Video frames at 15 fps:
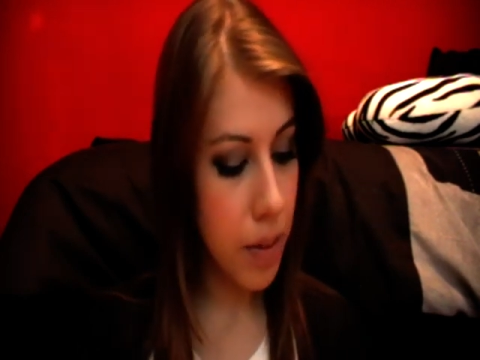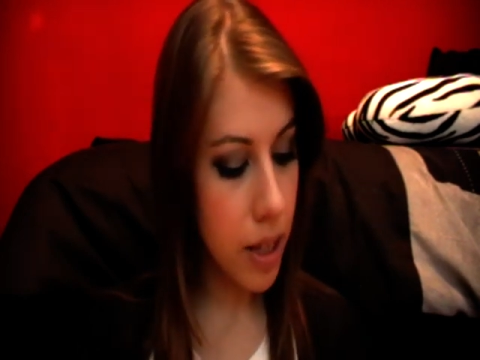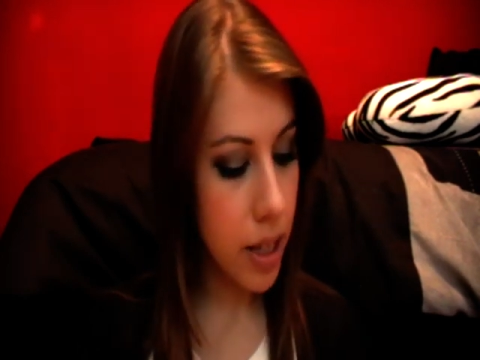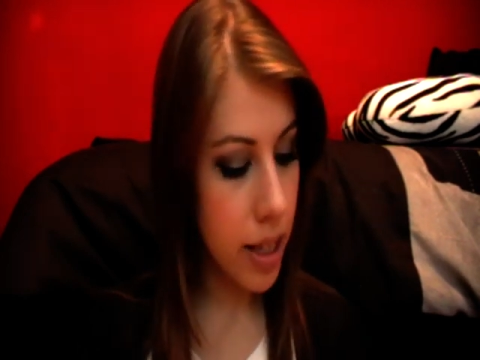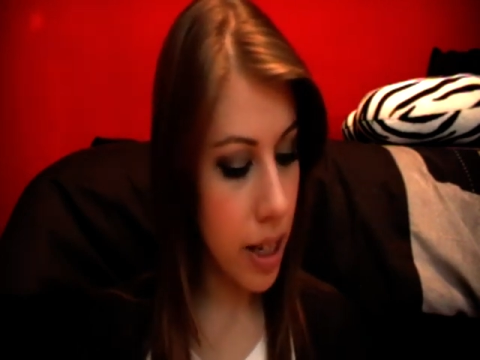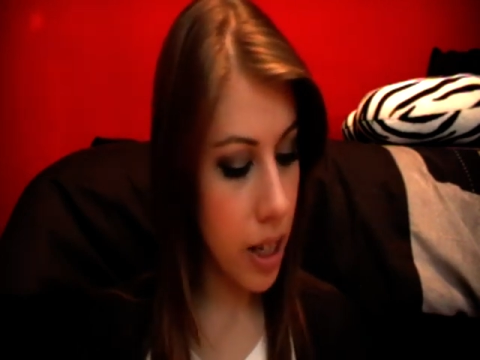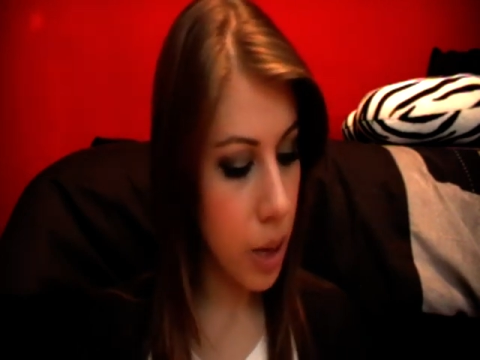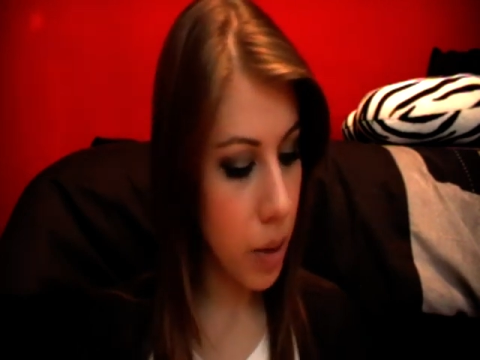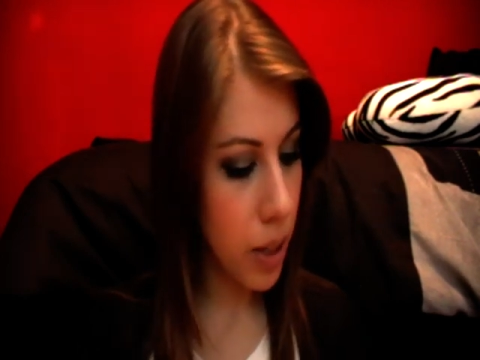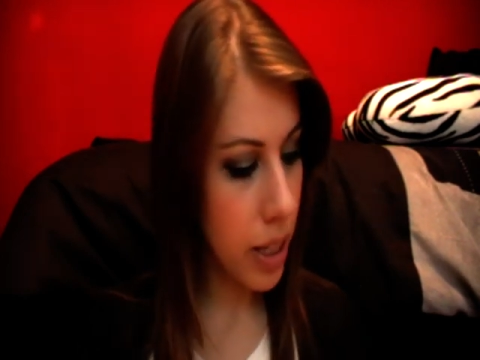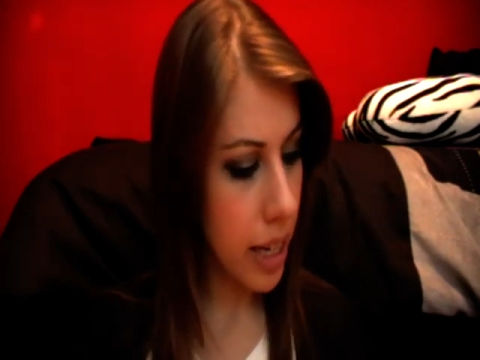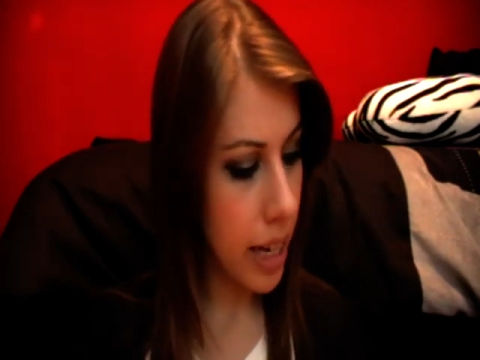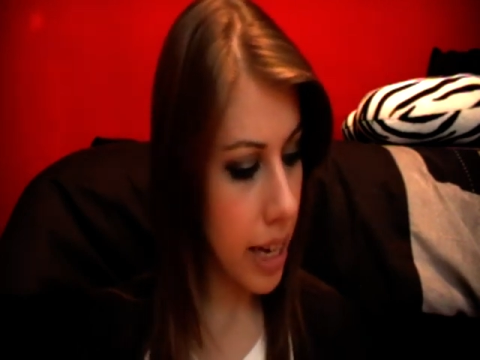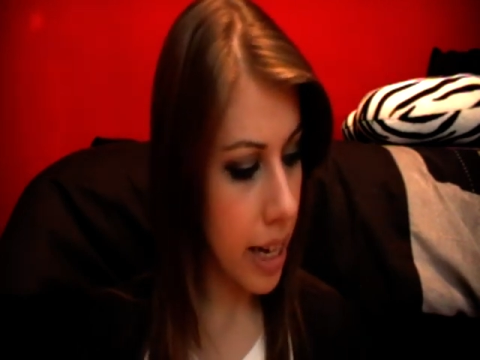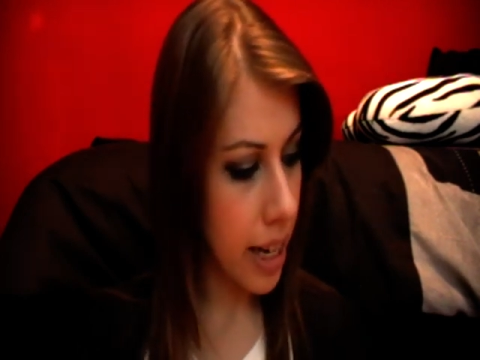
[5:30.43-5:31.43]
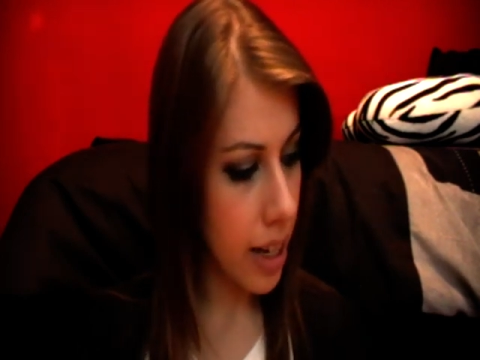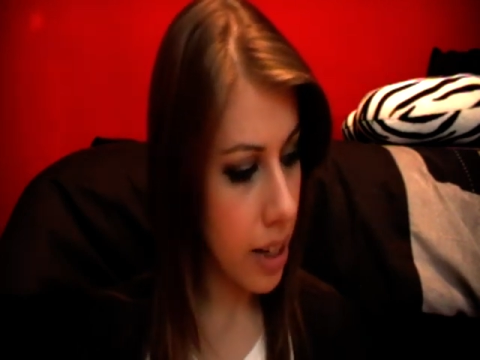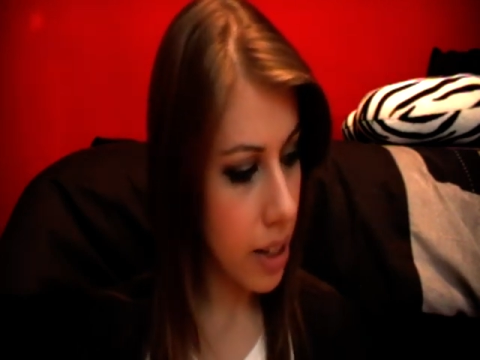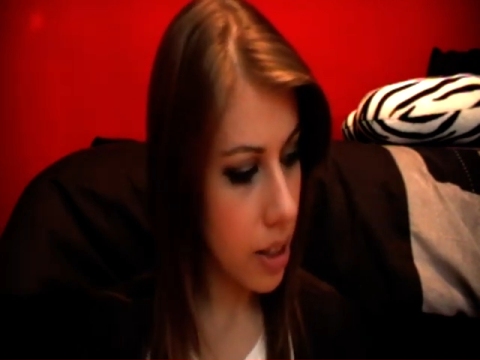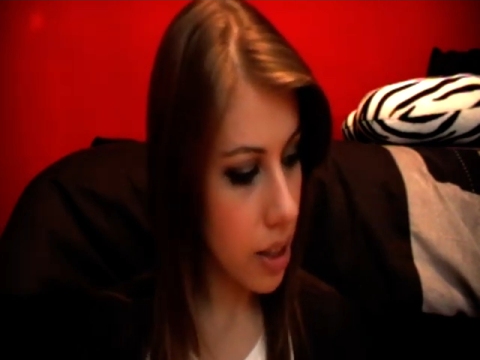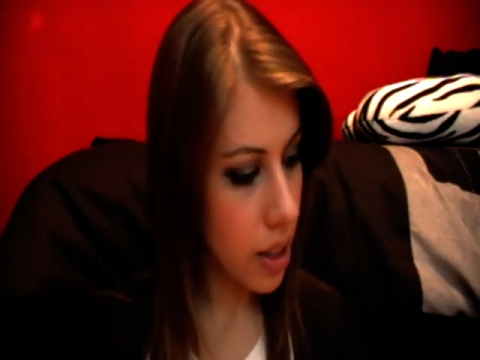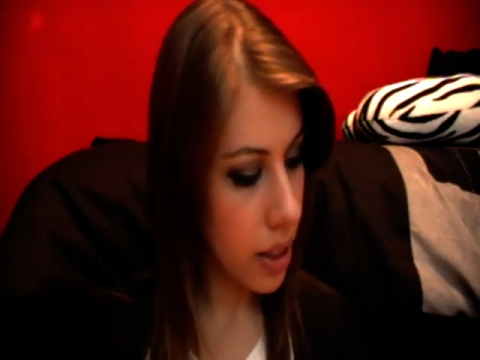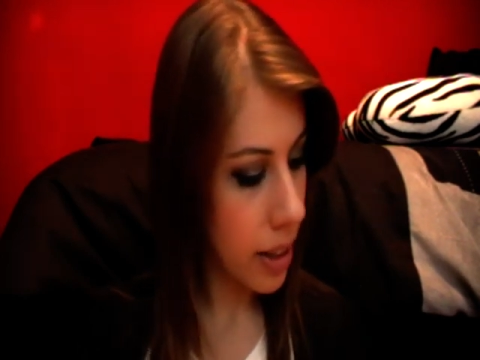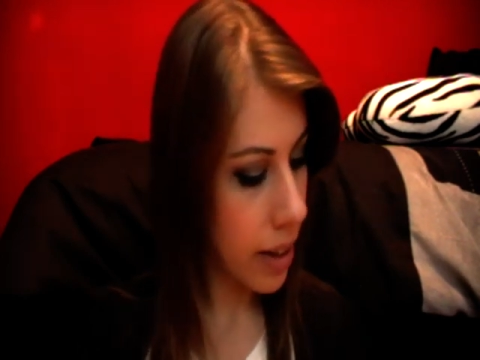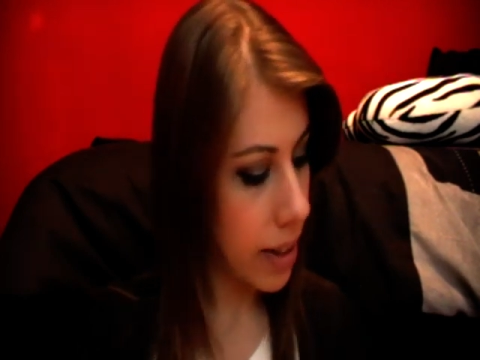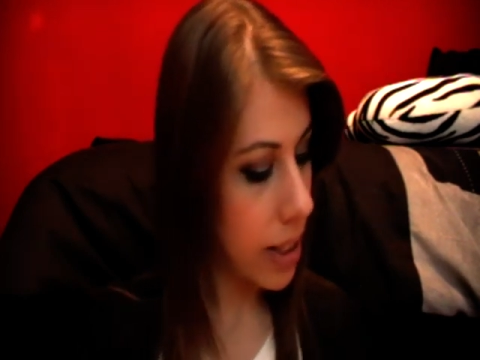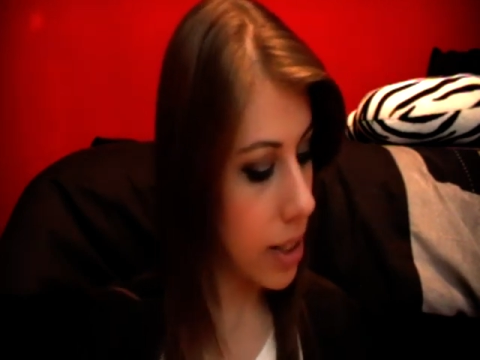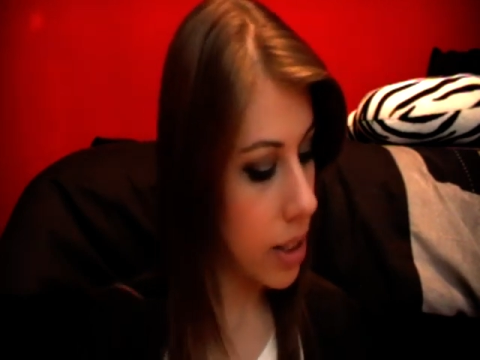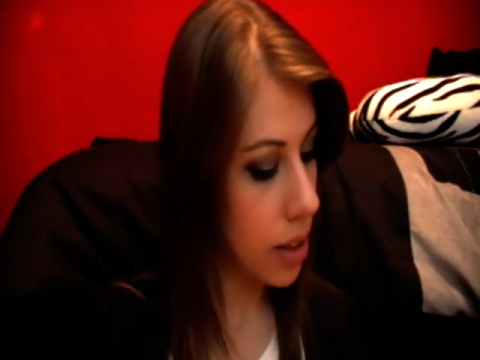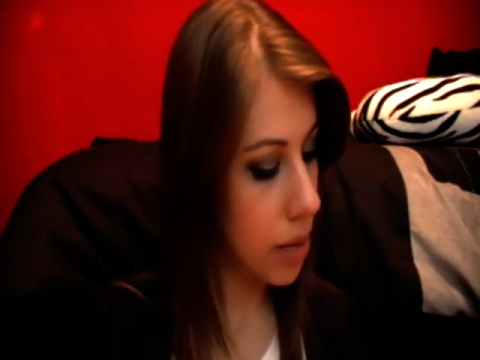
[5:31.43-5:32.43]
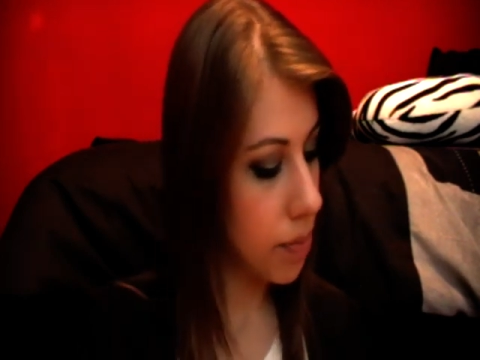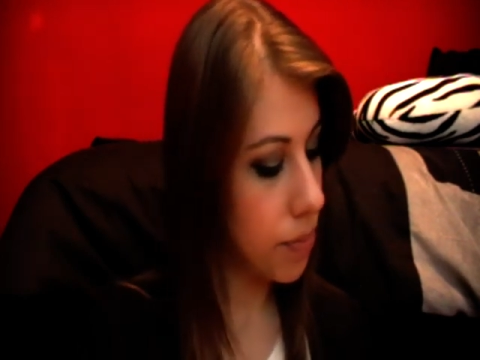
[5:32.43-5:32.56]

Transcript: to tell you what's in it. There it is.